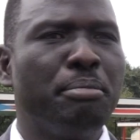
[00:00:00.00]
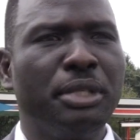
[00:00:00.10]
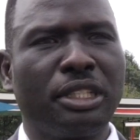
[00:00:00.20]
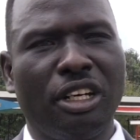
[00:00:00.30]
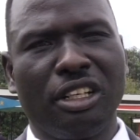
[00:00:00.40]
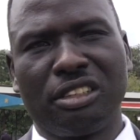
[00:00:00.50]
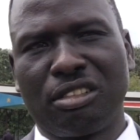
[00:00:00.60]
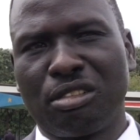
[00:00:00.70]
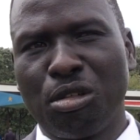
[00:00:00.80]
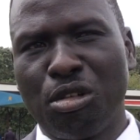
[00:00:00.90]
Because
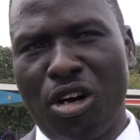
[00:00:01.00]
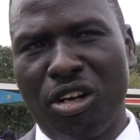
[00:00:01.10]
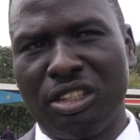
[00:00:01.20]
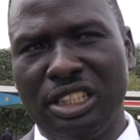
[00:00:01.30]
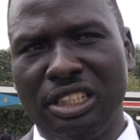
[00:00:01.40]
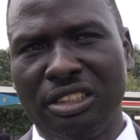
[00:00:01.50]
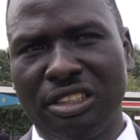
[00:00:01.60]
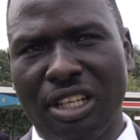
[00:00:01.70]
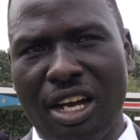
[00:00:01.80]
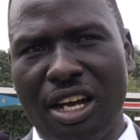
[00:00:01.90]
through all this
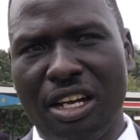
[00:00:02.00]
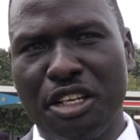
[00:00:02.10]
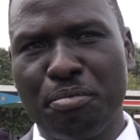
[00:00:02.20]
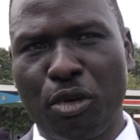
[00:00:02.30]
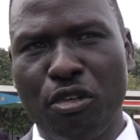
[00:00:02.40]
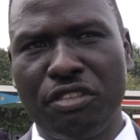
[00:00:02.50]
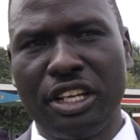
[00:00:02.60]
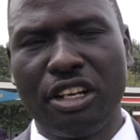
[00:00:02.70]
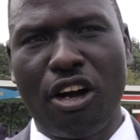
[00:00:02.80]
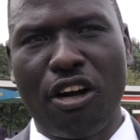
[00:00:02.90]

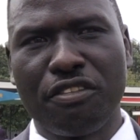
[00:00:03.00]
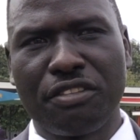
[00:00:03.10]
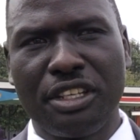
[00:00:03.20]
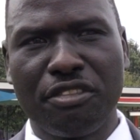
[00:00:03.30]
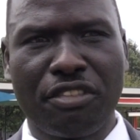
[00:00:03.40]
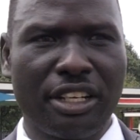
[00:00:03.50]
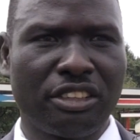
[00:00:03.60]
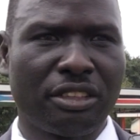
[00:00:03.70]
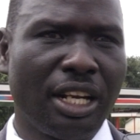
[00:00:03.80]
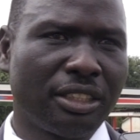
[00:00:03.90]
improving of
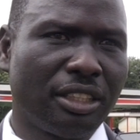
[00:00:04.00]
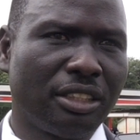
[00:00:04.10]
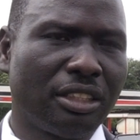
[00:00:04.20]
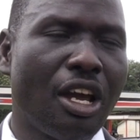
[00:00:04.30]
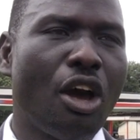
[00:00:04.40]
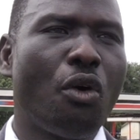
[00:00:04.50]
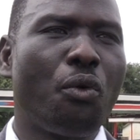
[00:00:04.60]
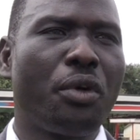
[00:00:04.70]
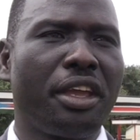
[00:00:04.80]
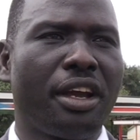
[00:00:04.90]
infrastructures,
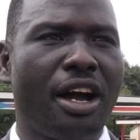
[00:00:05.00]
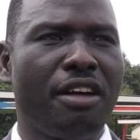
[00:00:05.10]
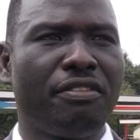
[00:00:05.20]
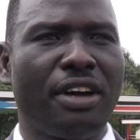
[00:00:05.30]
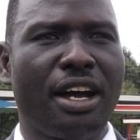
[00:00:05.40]
we have